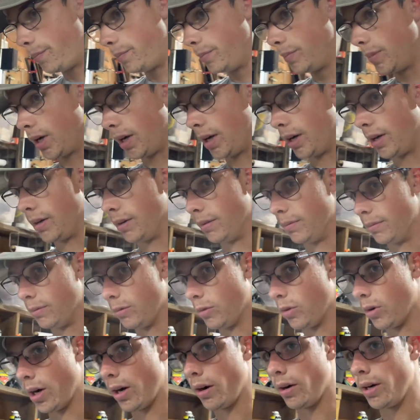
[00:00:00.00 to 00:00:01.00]
Well,
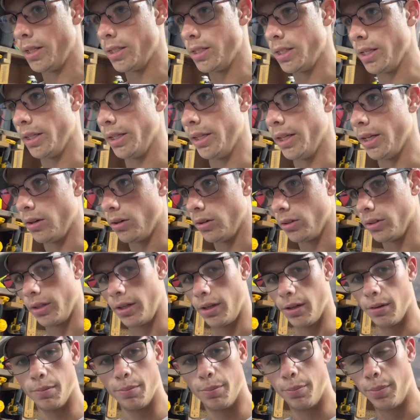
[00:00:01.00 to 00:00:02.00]
I already said that
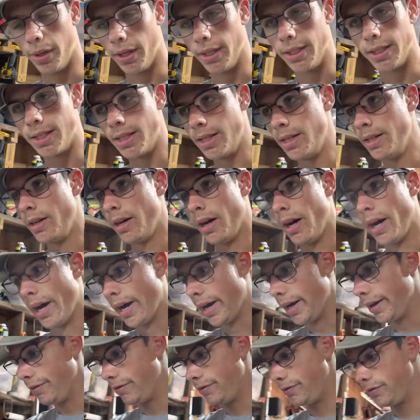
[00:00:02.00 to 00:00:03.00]
earlier, but
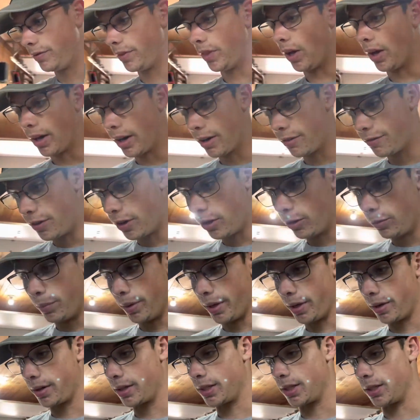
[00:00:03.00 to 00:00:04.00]
I thought I found
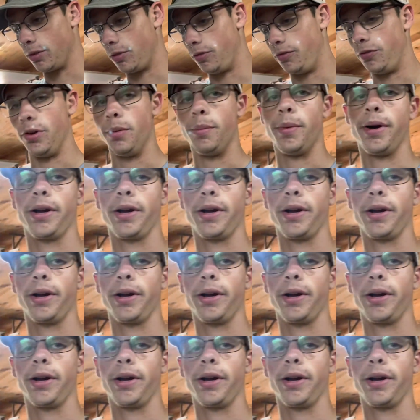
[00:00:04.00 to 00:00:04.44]
bearings that fit my